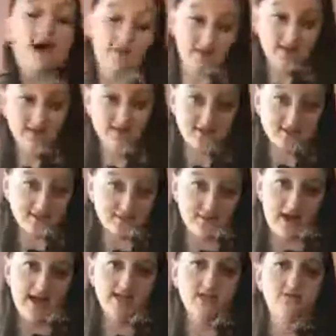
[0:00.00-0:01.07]
balance,
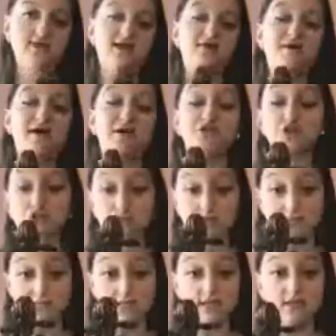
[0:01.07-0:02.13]
right? So think about a
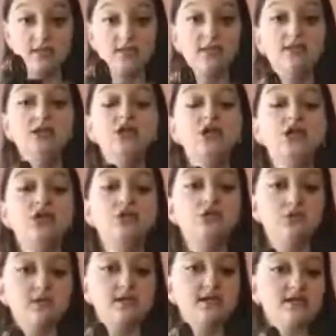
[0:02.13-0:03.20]
tree.
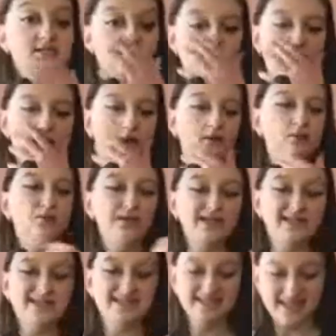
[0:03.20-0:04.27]
Trees that are
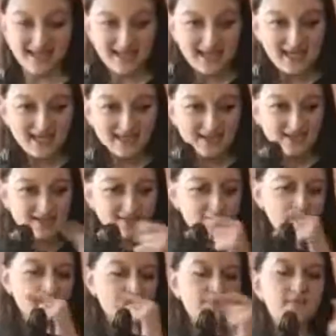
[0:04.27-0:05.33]
really skinny,
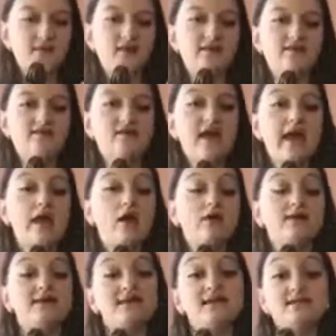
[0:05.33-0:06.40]
they
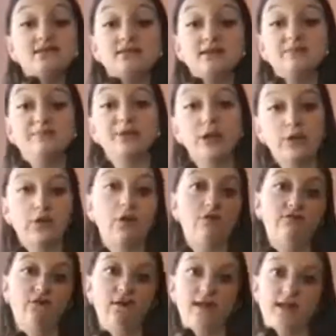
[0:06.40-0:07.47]
are easily blown
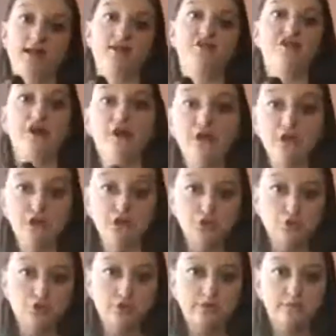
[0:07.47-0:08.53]
over in
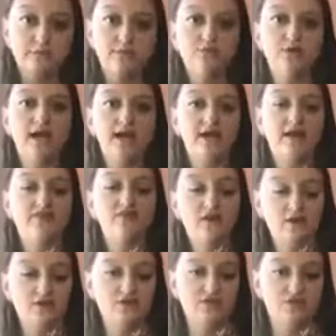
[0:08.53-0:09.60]
thunderstorms, rain and
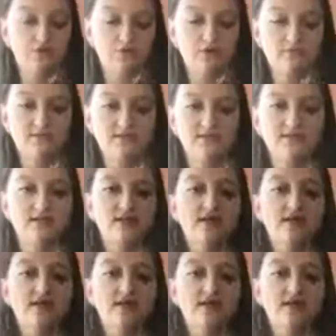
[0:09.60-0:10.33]
thunderstorms.